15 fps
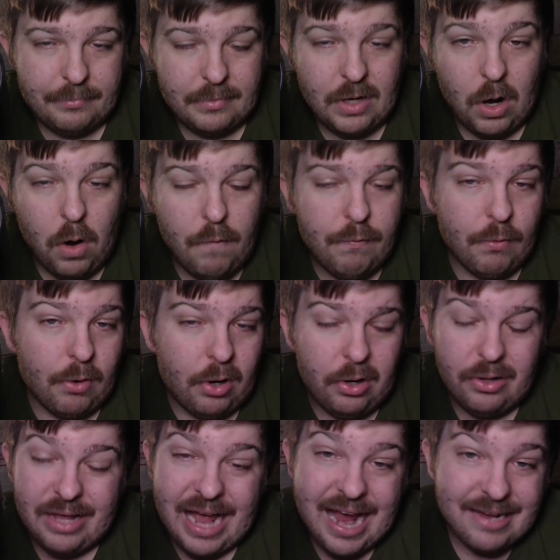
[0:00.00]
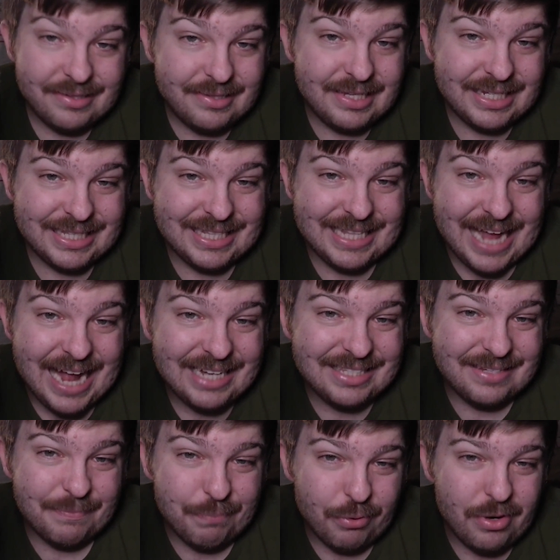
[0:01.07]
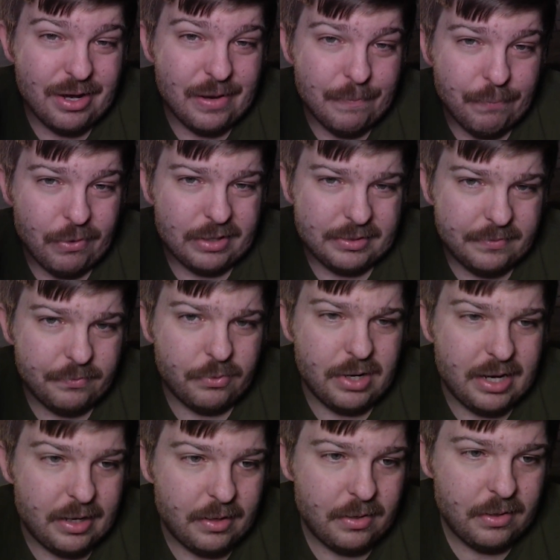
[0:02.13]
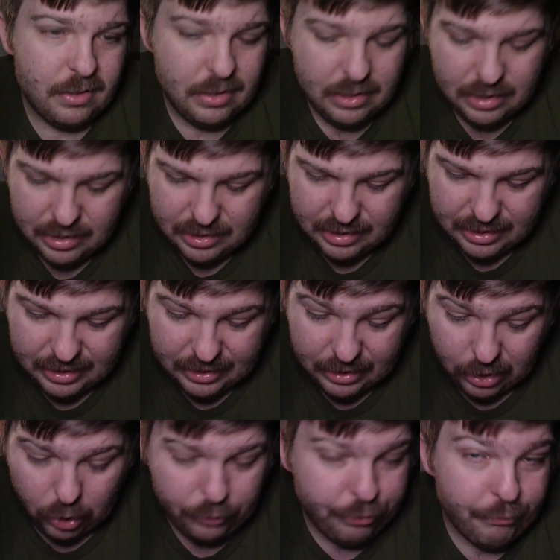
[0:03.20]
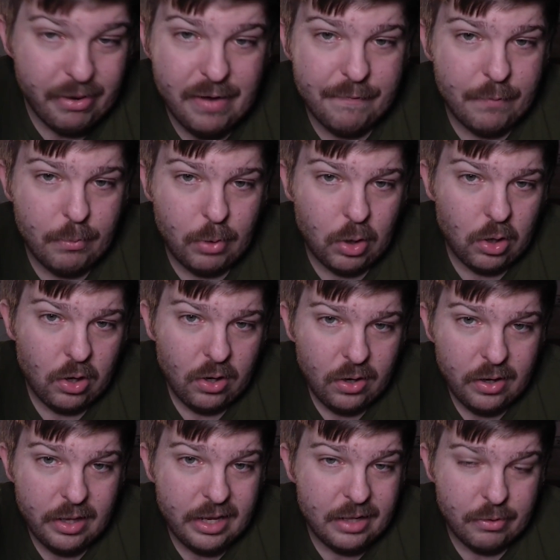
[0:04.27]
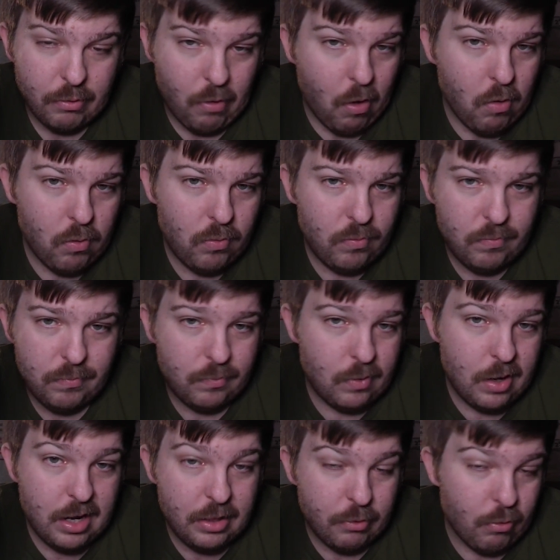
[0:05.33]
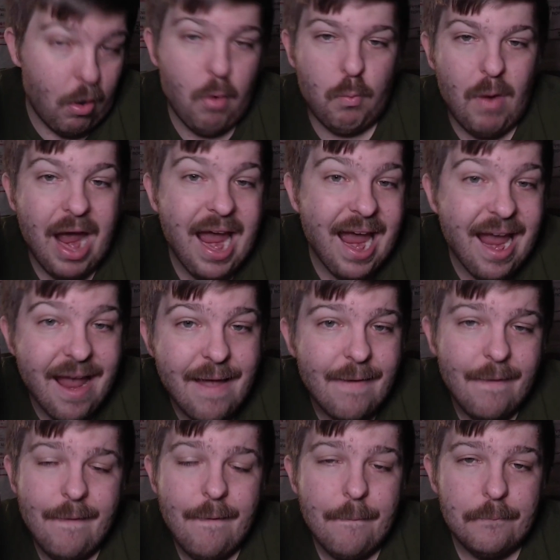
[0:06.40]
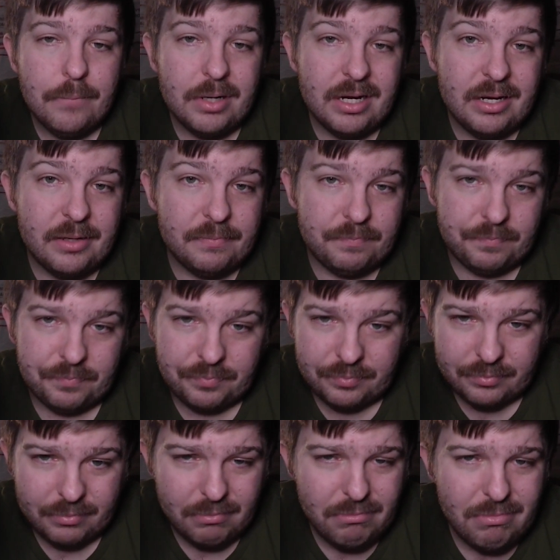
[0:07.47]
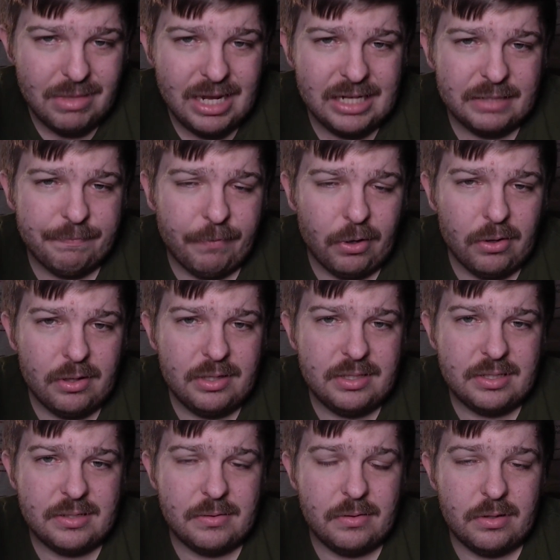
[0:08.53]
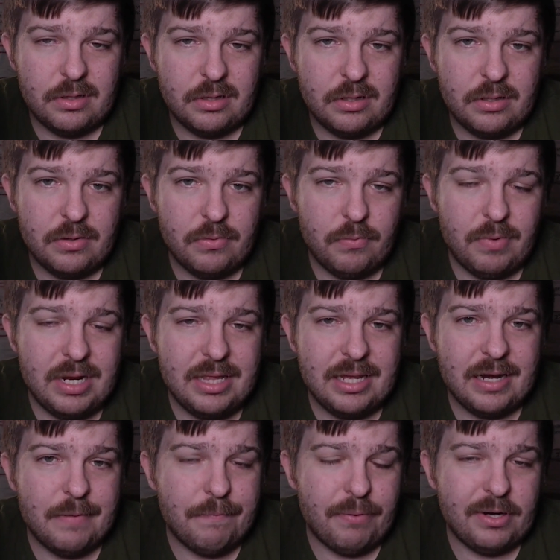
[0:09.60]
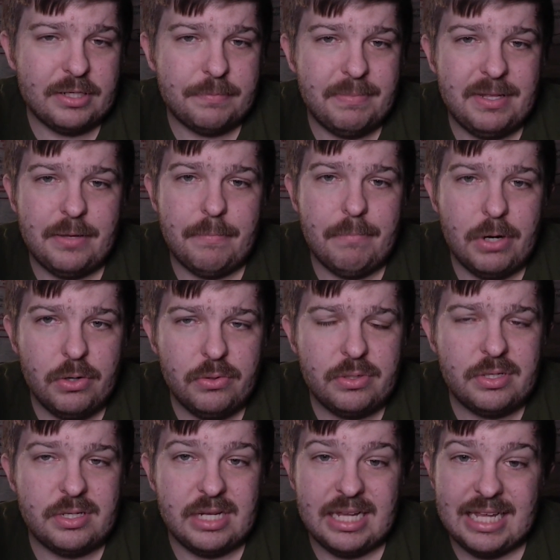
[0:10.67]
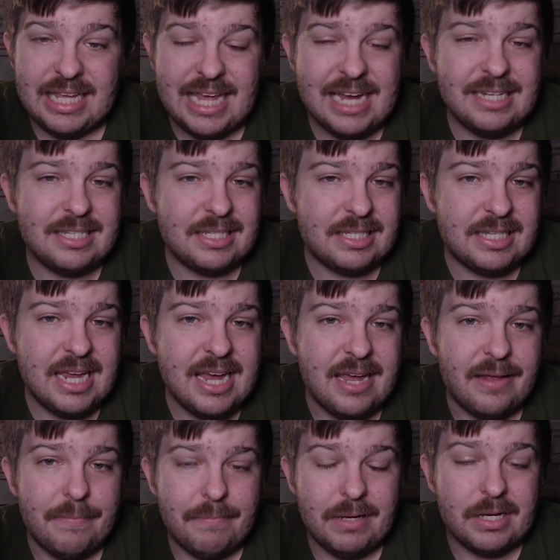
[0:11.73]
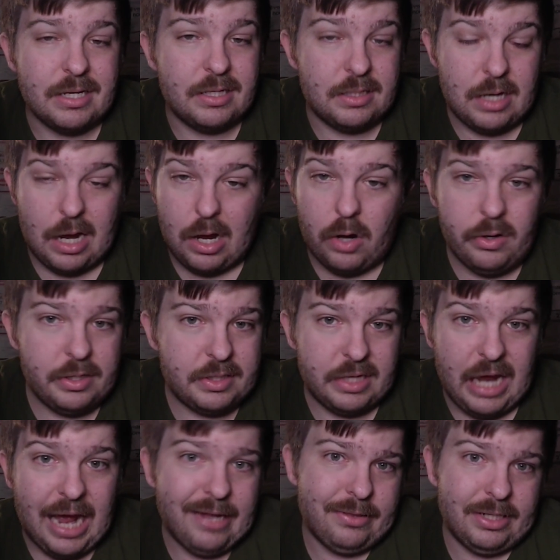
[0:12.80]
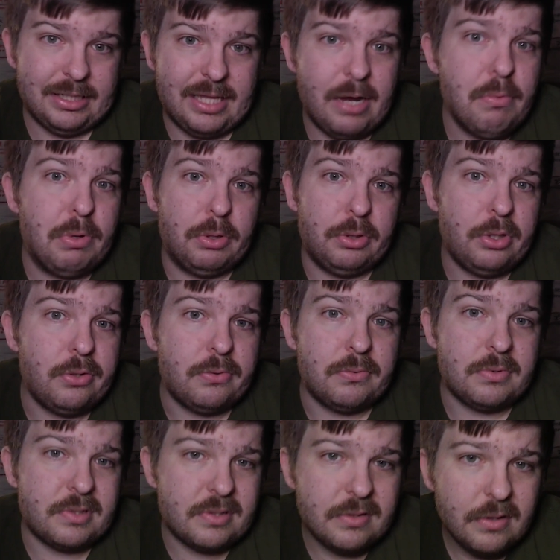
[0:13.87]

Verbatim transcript: overall, I think that's a pretty impressive win. Uh, all three of them were in their own in their own way, but as far as the win that impressed me the most, Kansas State, because honestly, I thought they would lose.